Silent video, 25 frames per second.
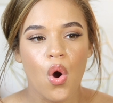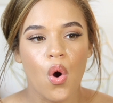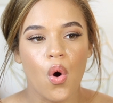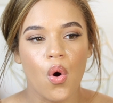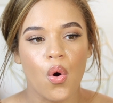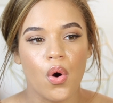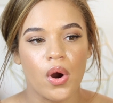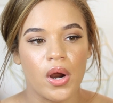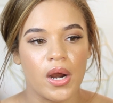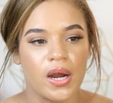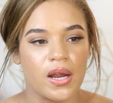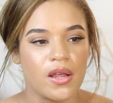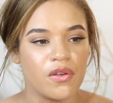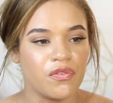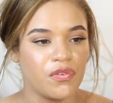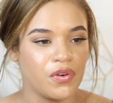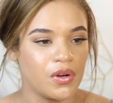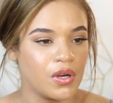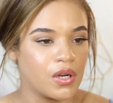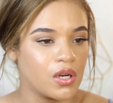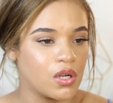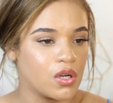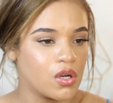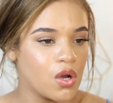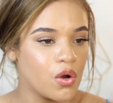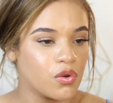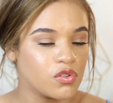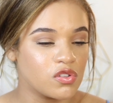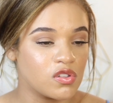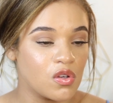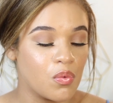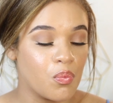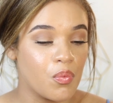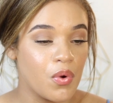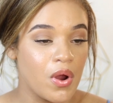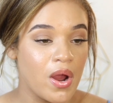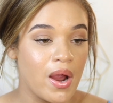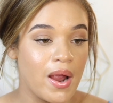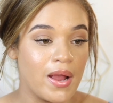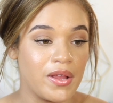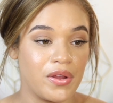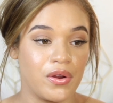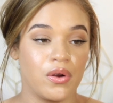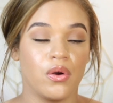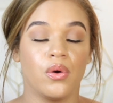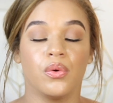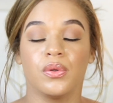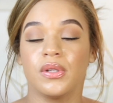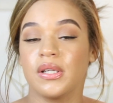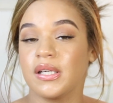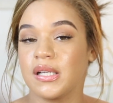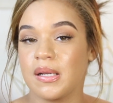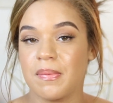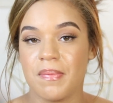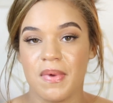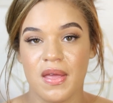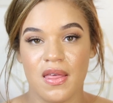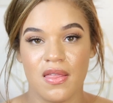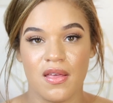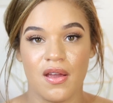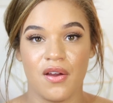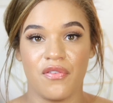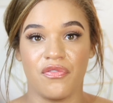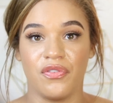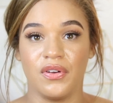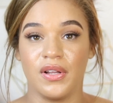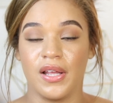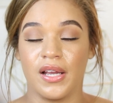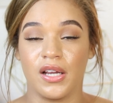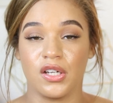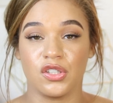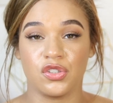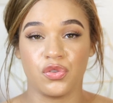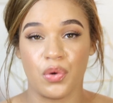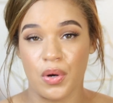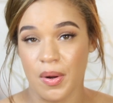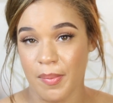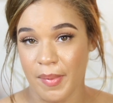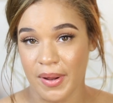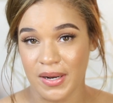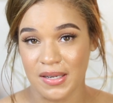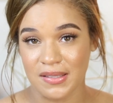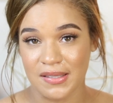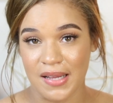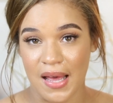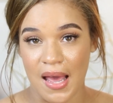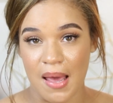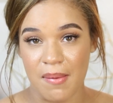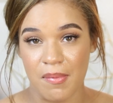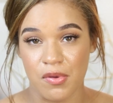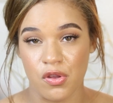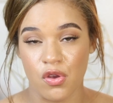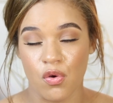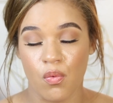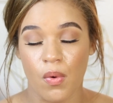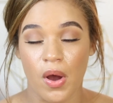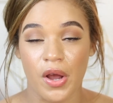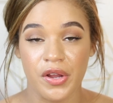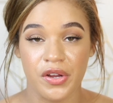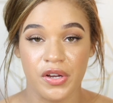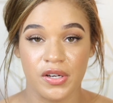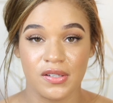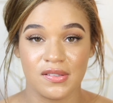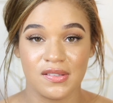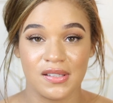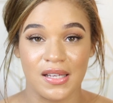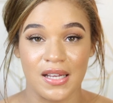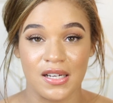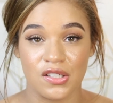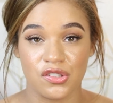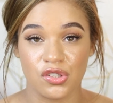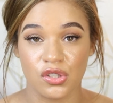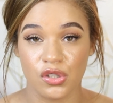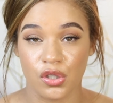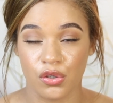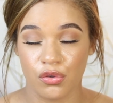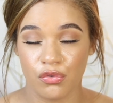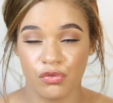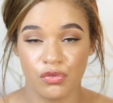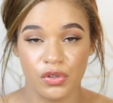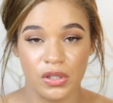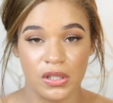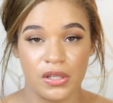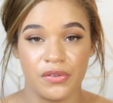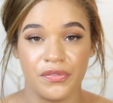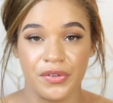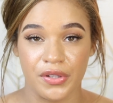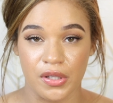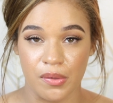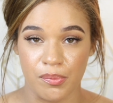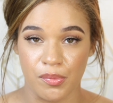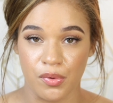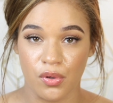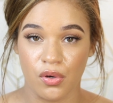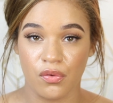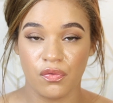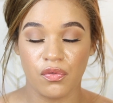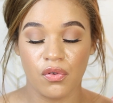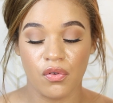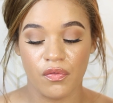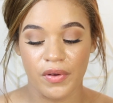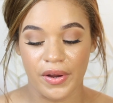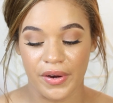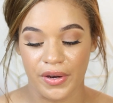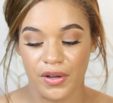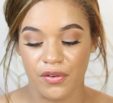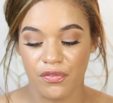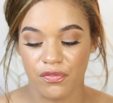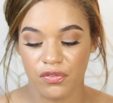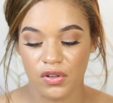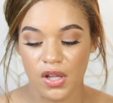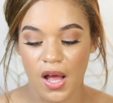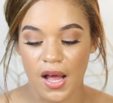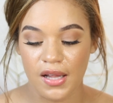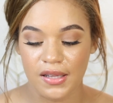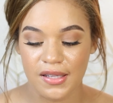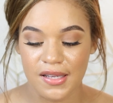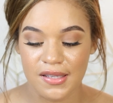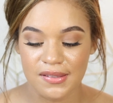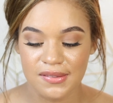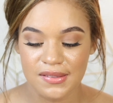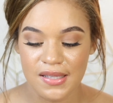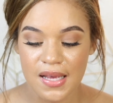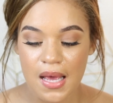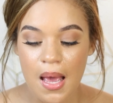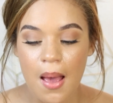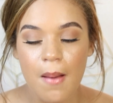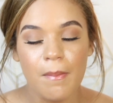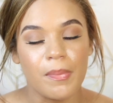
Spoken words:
or if you're gonna go somewhere and you're only gonna be there for like a short amount of time and you want your skin to look really, really beautiful, very flawless,